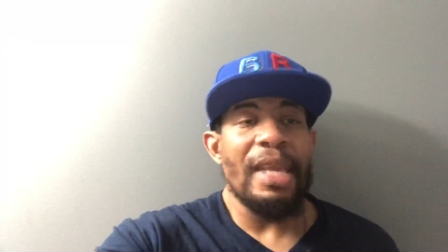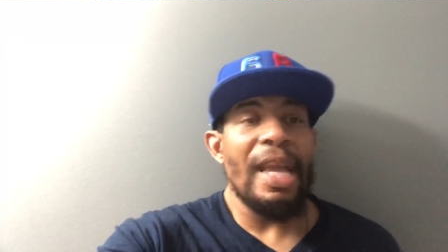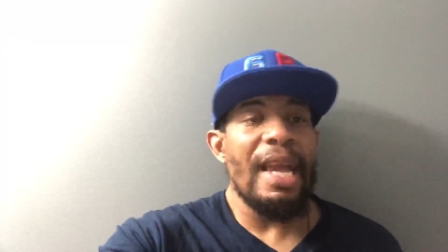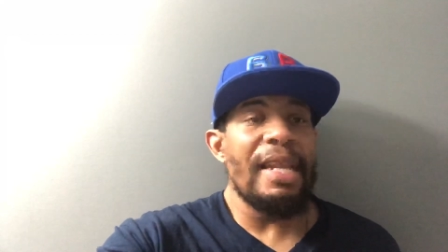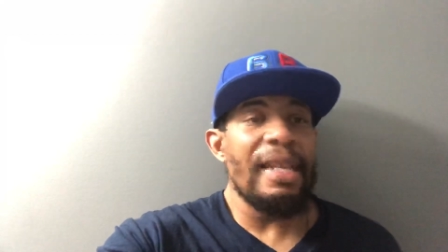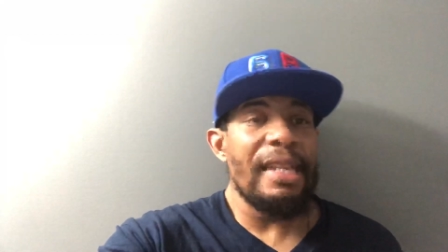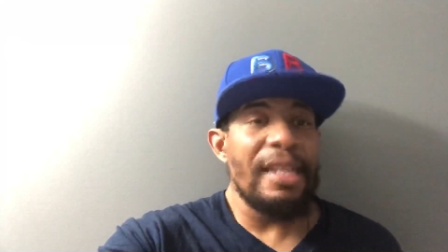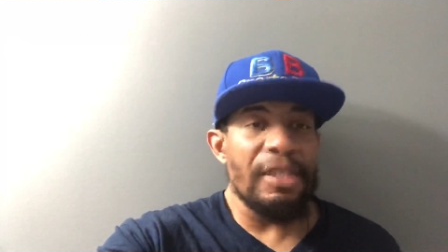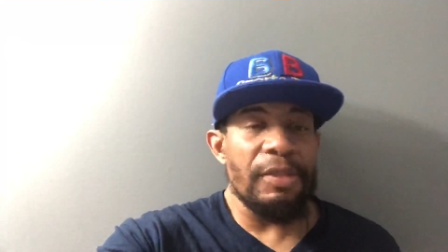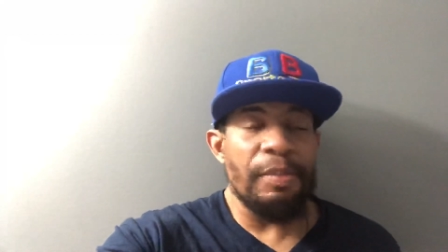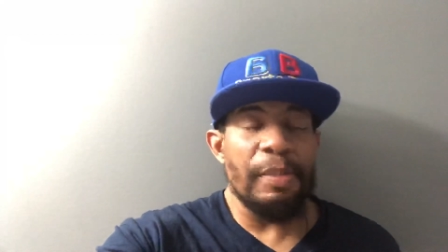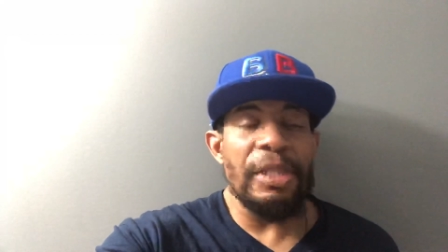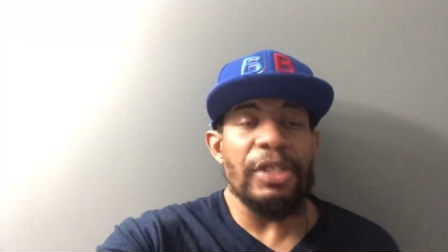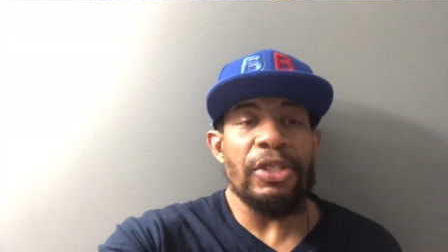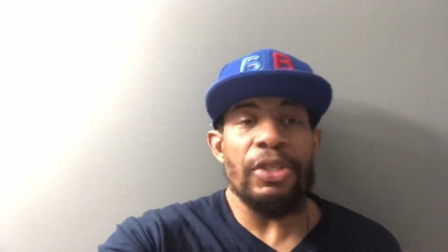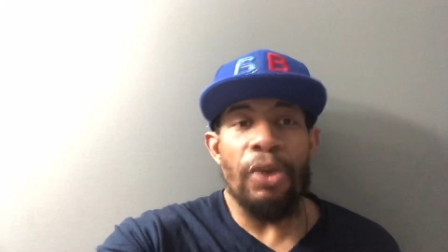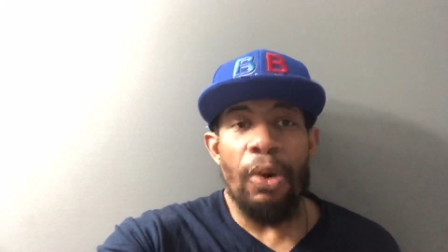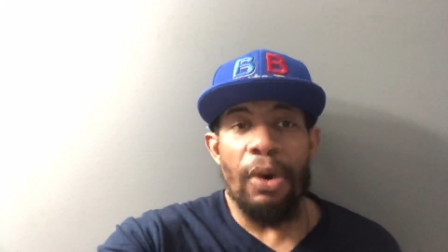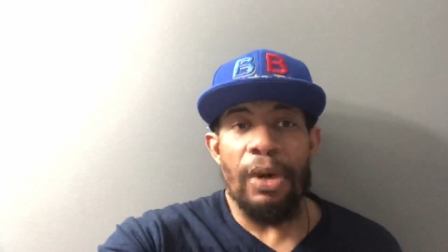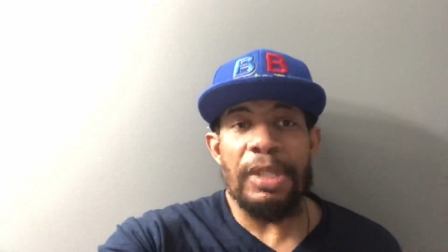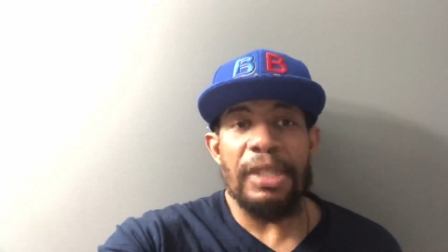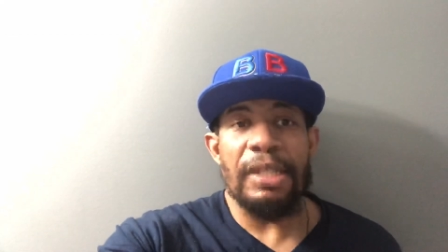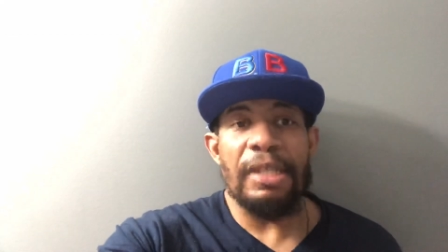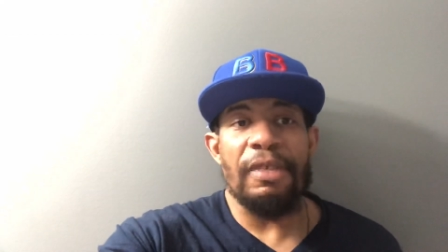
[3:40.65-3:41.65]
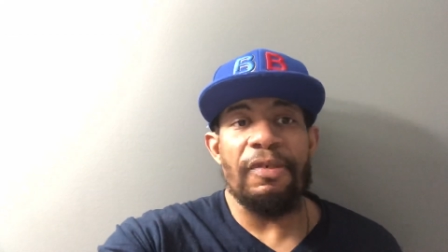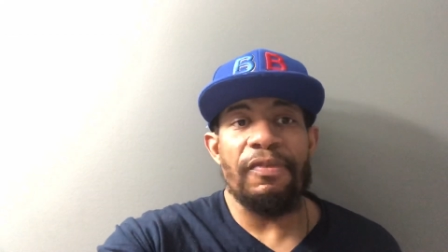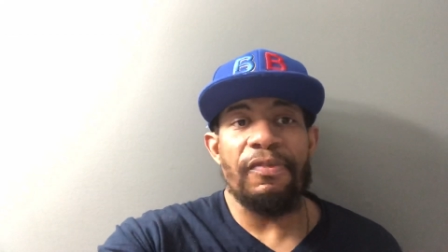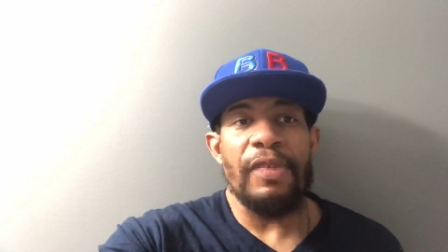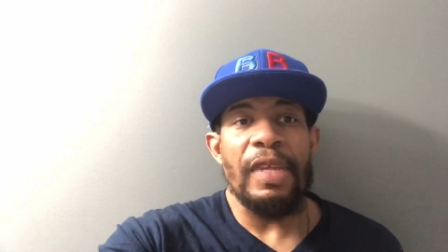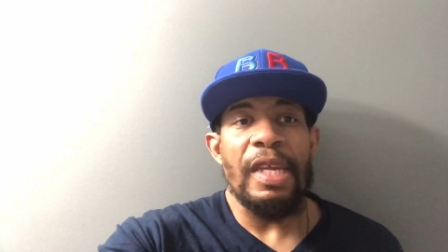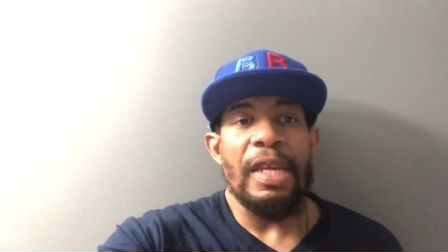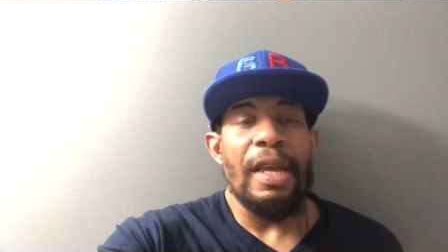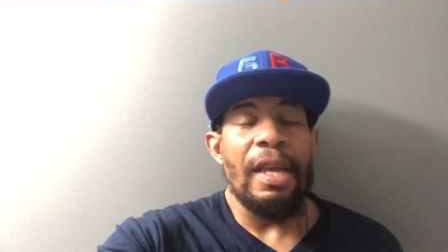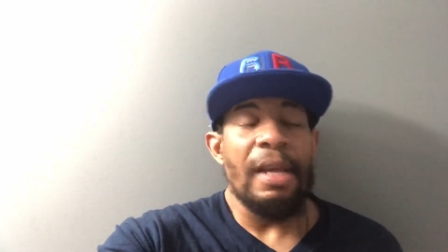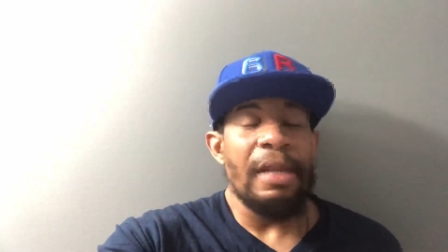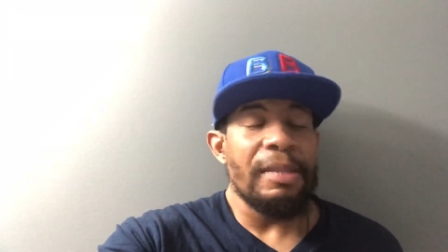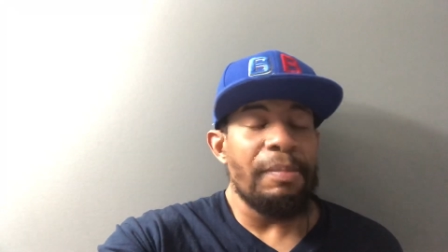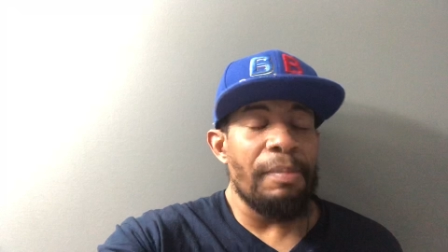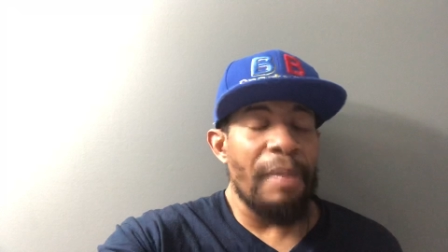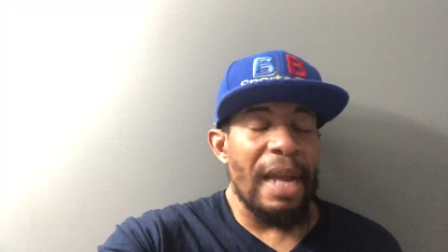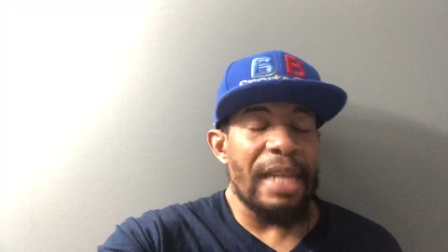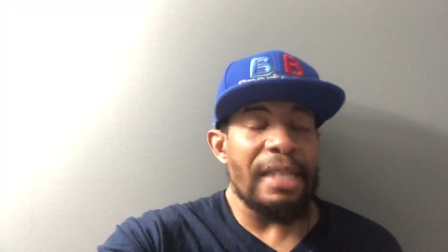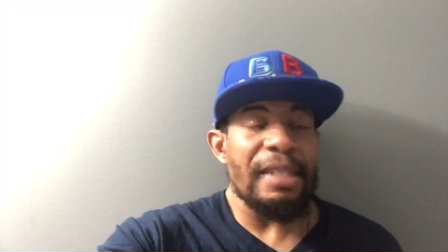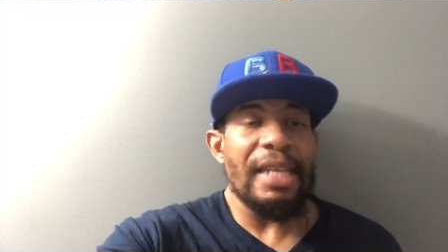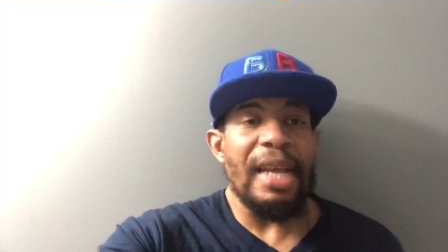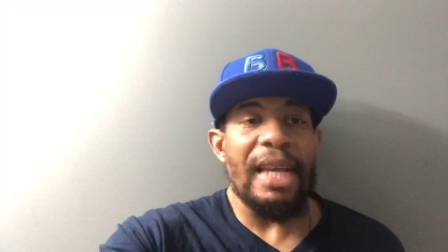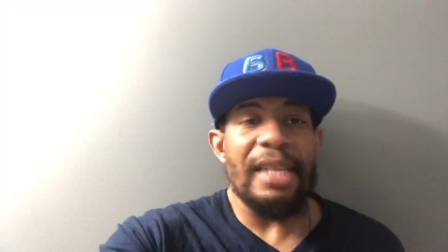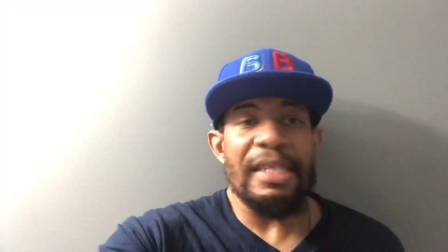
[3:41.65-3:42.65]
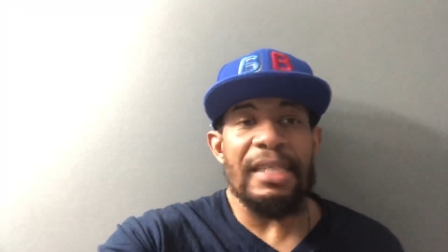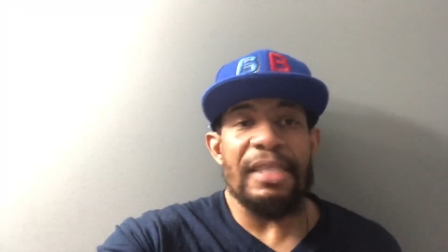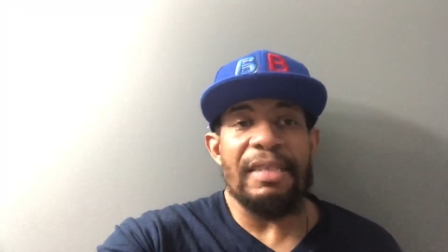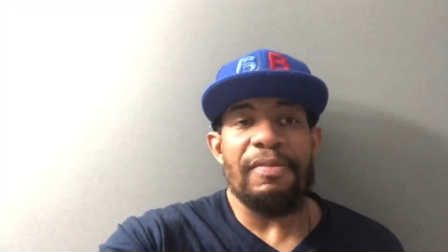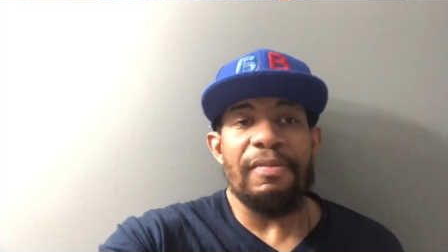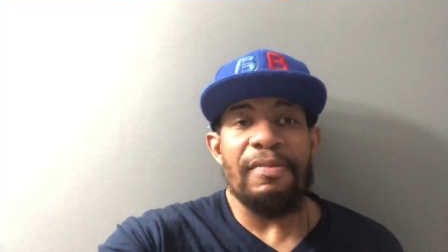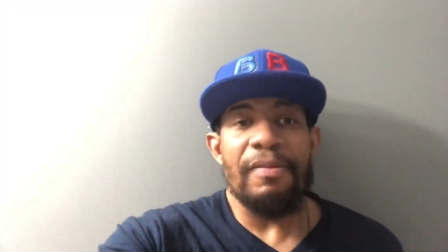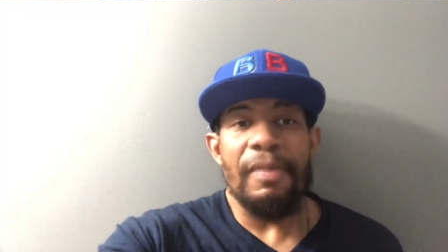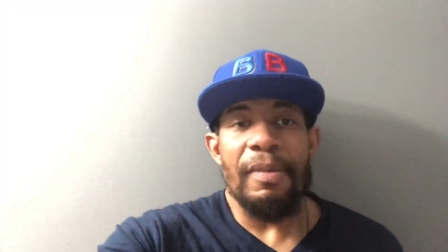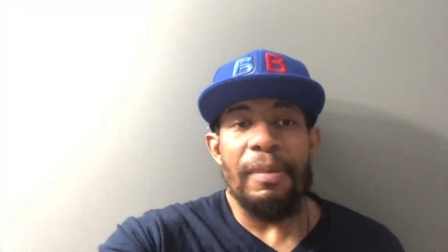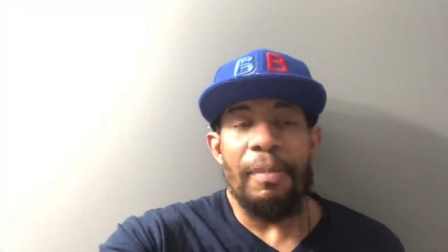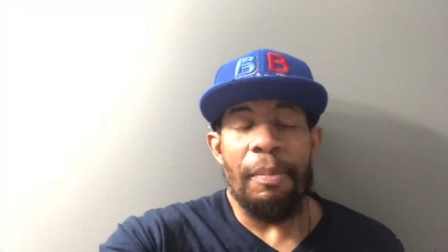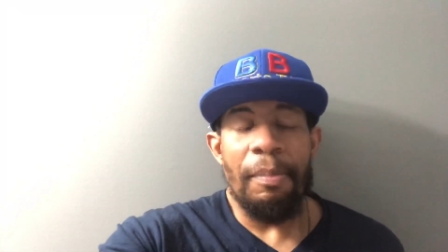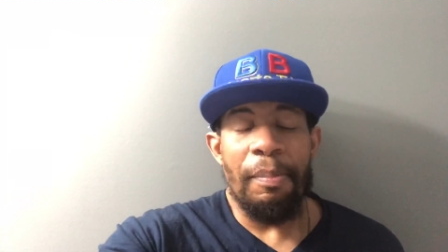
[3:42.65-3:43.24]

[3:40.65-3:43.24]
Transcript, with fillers: and there's been talks of Mike Tyson